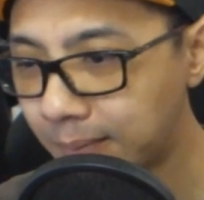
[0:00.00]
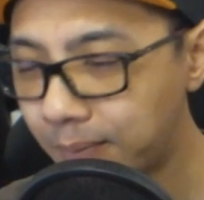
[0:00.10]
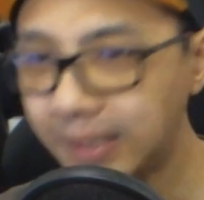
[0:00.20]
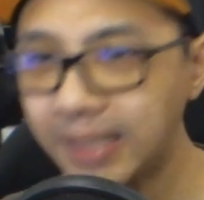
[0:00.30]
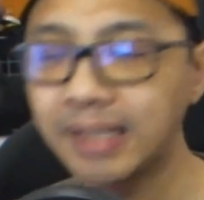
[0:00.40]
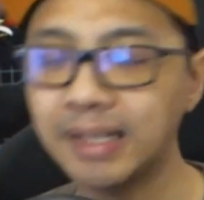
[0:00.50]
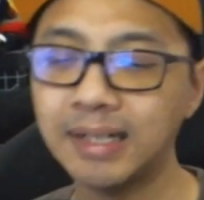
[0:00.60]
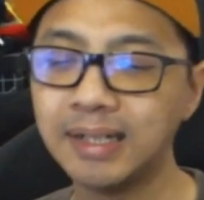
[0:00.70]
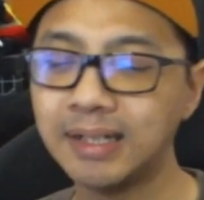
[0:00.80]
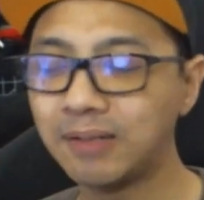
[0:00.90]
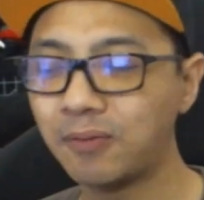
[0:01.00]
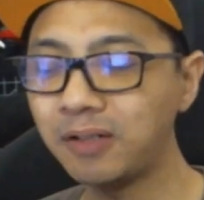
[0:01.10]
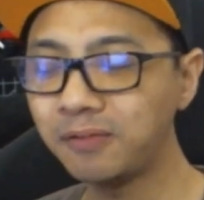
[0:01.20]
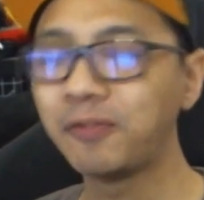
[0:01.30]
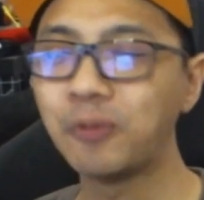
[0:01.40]
But one
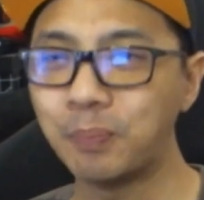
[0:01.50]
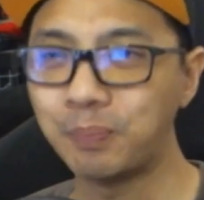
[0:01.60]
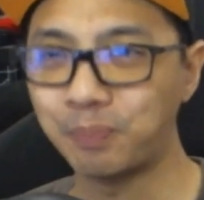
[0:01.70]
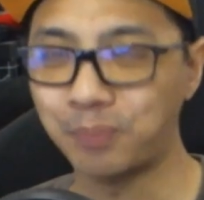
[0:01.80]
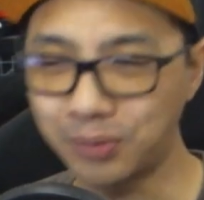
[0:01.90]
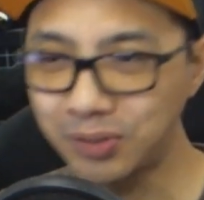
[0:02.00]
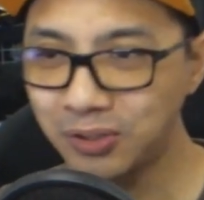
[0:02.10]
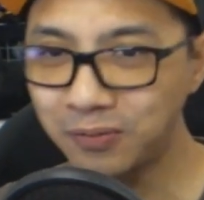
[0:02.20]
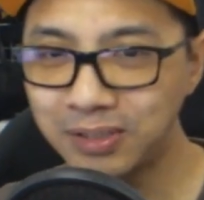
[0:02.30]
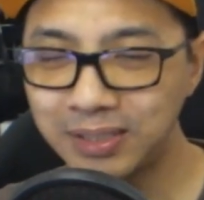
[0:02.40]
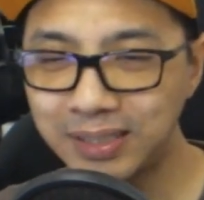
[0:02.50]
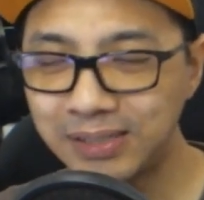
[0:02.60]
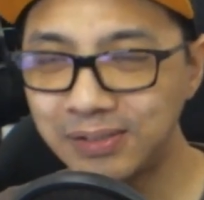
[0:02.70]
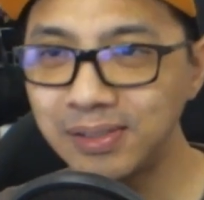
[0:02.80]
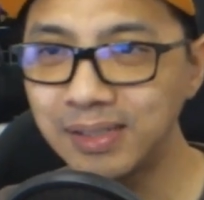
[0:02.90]
of the few perks of the
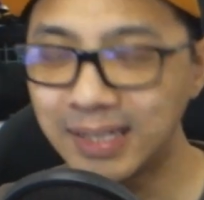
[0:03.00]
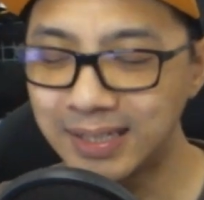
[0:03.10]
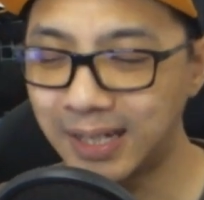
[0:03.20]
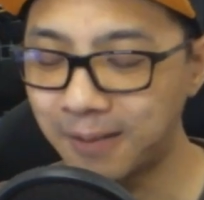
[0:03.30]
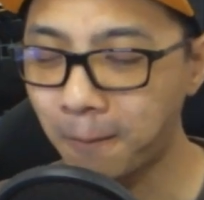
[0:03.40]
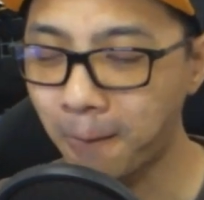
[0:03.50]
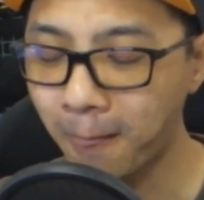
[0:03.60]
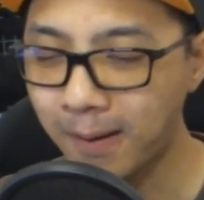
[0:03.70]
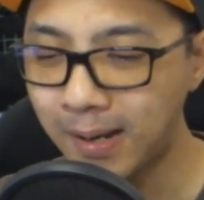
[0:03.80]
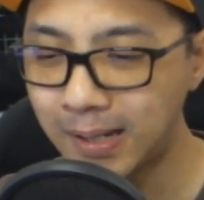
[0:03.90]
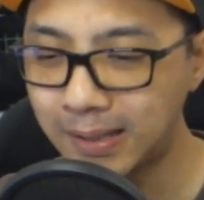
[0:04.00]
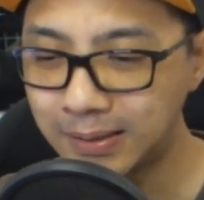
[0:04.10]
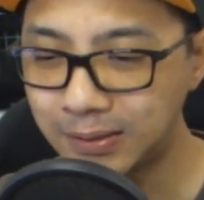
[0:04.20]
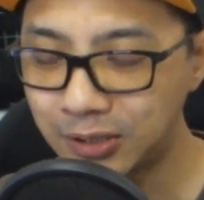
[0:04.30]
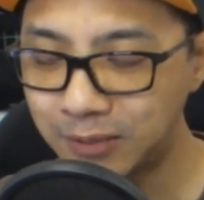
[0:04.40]
theater is that
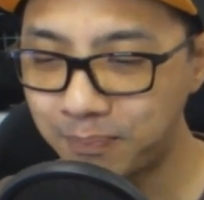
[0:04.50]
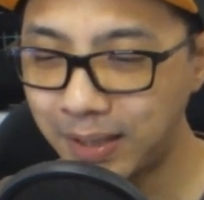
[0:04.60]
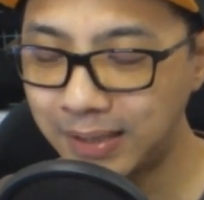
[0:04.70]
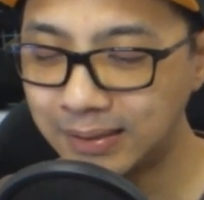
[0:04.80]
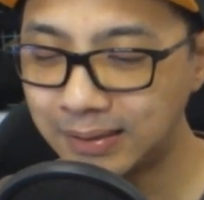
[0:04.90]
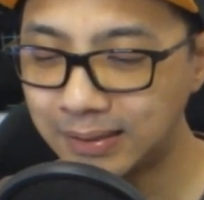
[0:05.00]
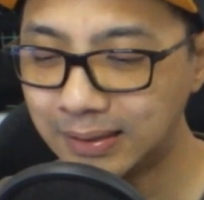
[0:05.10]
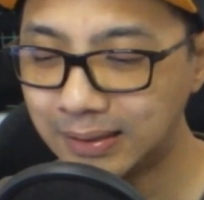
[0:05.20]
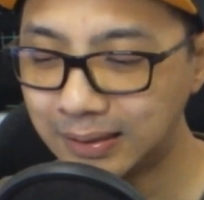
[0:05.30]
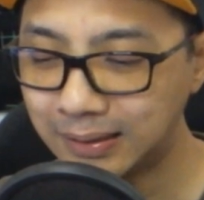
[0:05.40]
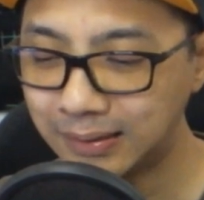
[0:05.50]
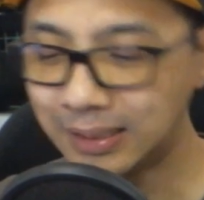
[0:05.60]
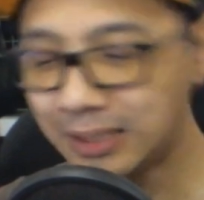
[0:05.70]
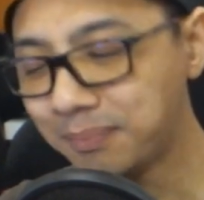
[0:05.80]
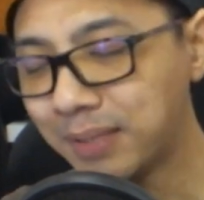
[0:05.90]
you spend
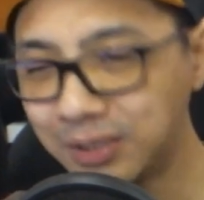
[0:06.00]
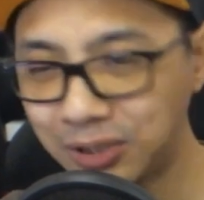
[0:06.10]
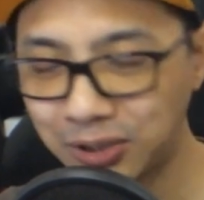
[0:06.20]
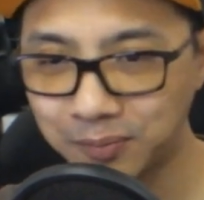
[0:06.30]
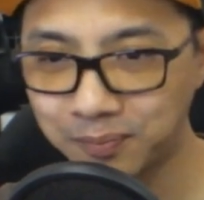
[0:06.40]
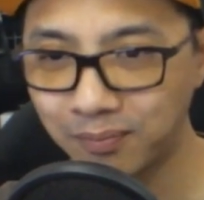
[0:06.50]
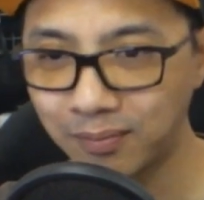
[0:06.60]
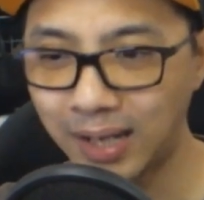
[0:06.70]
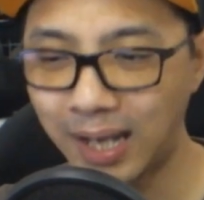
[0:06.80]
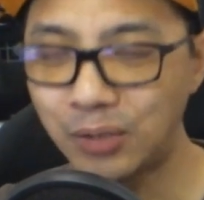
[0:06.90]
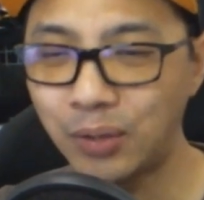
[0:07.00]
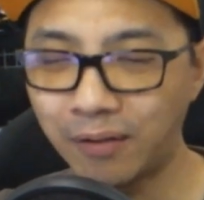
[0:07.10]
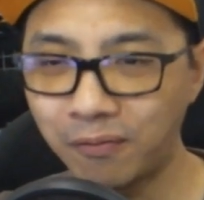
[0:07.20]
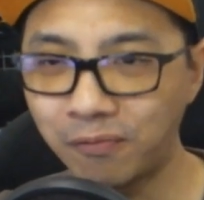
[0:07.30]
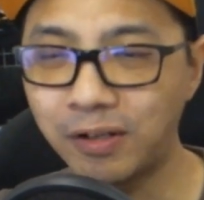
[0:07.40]
this much and you get
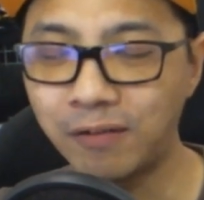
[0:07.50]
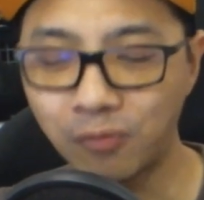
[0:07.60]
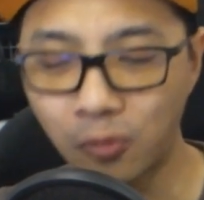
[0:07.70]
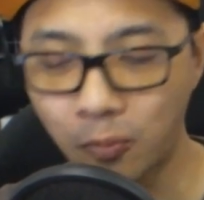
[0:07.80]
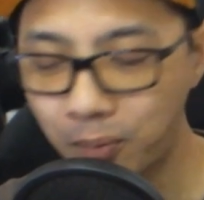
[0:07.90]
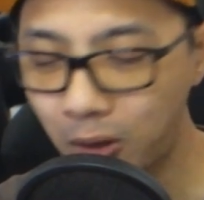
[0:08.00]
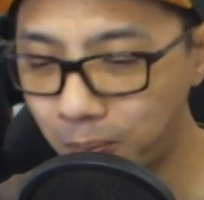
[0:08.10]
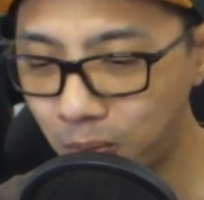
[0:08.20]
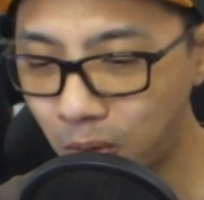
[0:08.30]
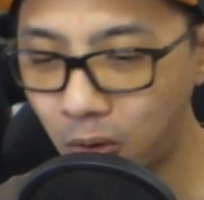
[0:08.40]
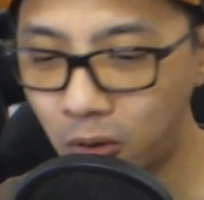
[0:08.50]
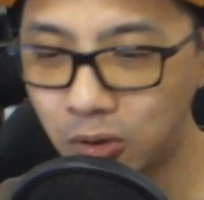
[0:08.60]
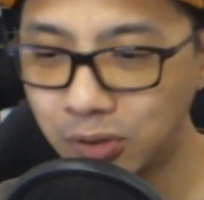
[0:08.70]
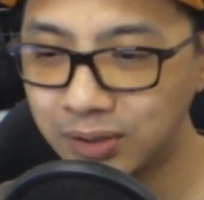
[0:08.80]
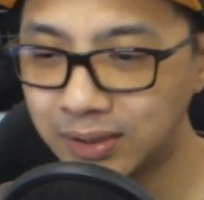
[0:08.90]
free flow
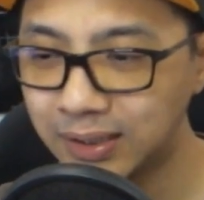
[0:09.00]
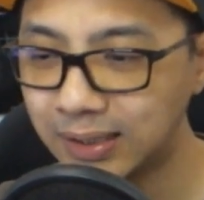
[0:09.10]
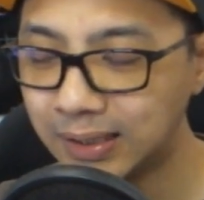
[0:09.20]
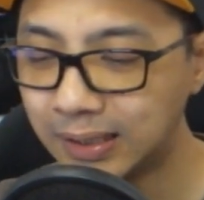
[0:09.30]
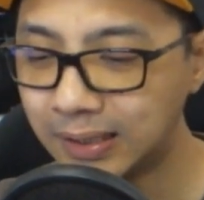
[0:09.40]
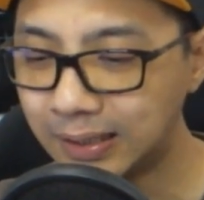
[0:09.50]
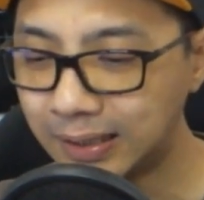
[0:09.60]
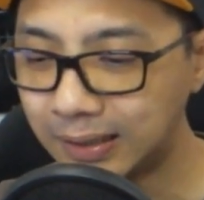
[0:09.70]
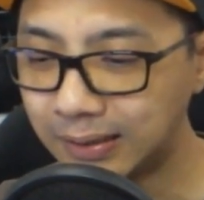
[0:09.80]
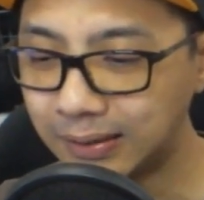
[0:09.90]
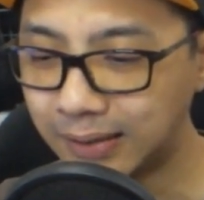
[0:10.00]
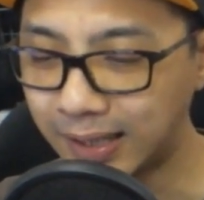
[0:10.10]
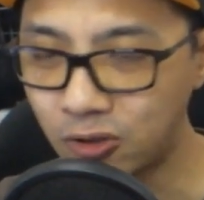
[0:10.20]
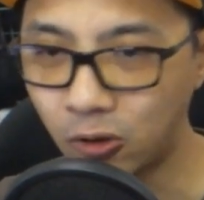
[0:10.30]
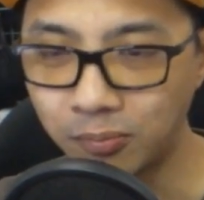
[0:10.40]
popcorns, a
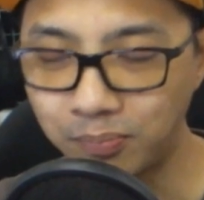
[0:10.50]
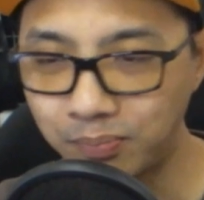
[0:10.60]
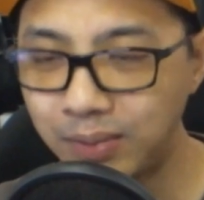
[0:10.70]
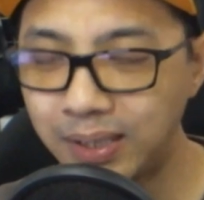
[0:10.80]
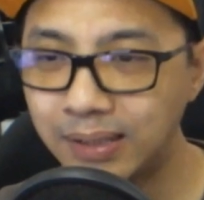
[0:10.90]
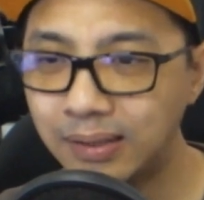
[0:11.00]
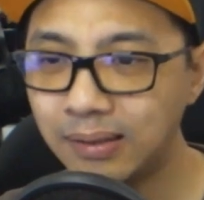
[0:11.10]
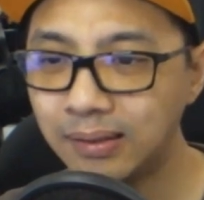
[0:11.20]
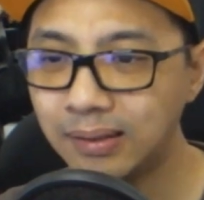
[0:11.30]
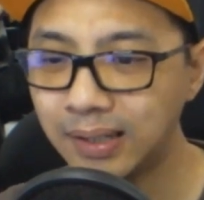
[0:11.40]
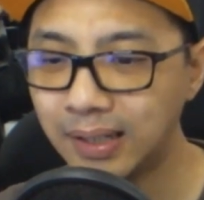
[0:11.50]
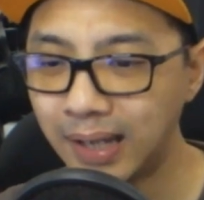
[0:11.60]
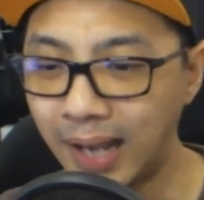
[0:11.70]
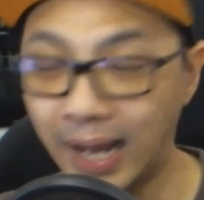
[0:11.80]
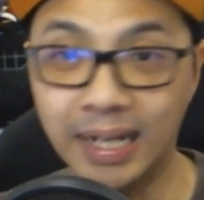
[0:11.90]
nice hot meal,
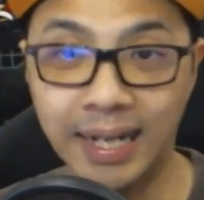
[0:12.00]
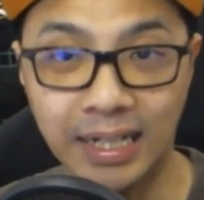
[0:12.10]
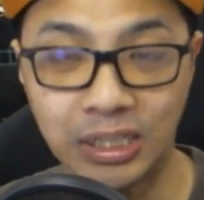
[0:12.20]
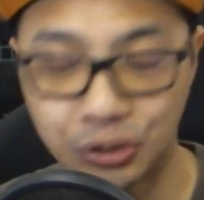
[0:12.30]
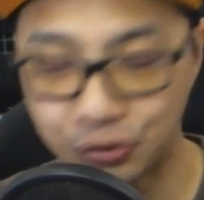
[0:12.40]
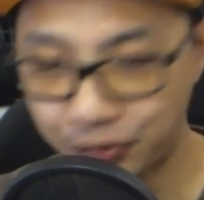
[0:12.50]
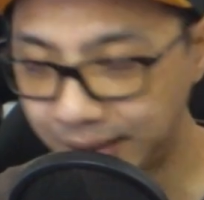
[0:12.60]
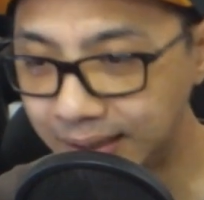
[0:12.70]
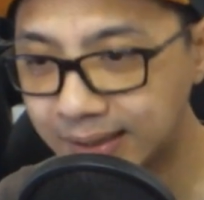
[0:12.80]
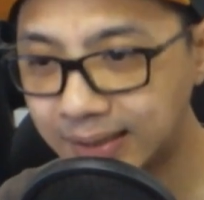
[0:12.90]
and a drink,